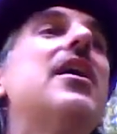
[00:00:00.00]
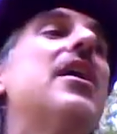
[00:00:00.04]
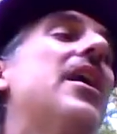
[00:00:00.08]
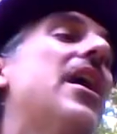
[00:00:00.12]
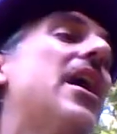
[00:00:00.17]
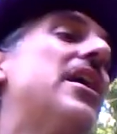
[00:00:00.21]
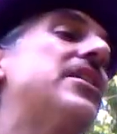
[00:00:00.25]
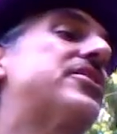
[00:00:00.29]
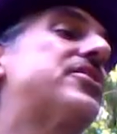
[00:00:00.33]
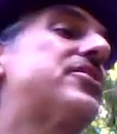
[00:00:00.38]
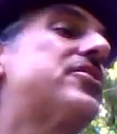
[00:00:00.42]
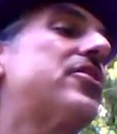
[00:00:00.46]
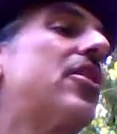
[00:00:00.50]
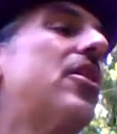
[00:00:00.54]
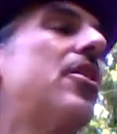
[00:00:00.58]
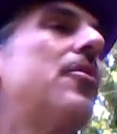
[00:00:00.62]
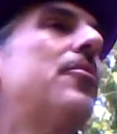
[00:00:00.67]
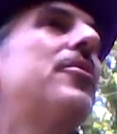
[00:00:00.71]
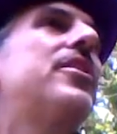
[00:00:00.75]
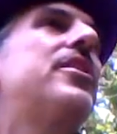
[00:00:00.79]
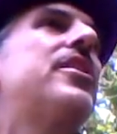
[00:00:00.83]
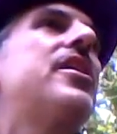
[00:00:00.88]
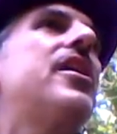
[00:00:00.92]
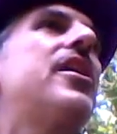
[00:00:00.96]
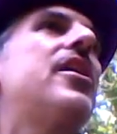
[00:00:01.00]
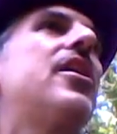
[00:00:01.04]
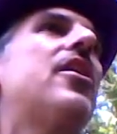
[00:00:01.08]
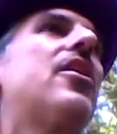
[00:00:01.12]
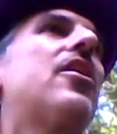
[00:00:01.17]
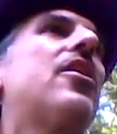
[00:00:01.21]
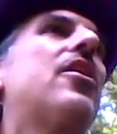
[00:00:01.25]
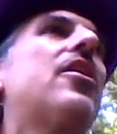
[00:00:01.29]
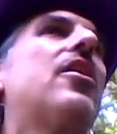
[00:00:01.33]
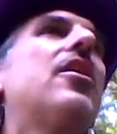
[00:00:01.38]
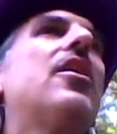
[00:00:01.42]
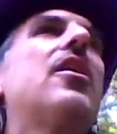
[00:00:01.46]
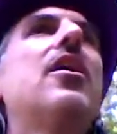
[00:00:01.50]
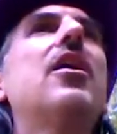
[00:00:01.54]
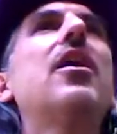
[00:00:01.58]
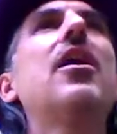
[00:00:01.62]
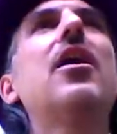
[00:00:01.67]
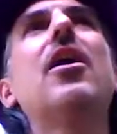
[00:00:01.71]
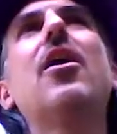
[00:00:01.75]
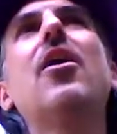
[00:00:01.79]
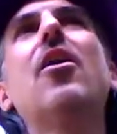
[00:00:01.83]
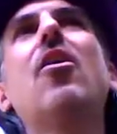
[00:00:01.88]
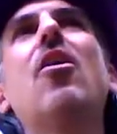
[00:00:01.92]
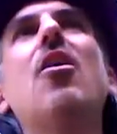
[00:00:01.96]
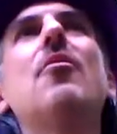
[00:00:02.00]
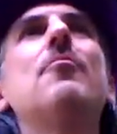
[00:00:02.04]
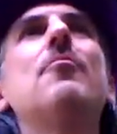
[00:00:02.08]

at Starwood here, uh, on